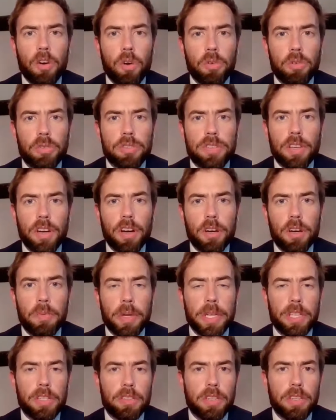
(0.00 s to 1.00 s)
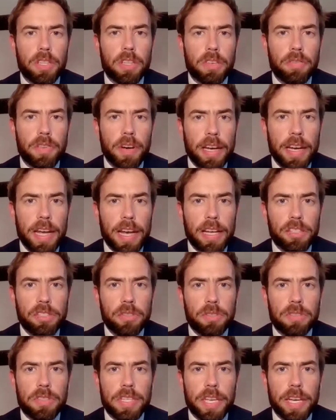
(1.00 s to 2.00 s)
Also, when you look at the
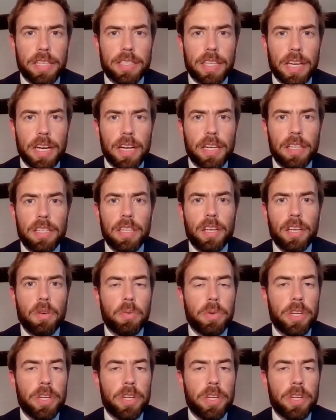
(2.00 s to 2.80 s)
financial sector,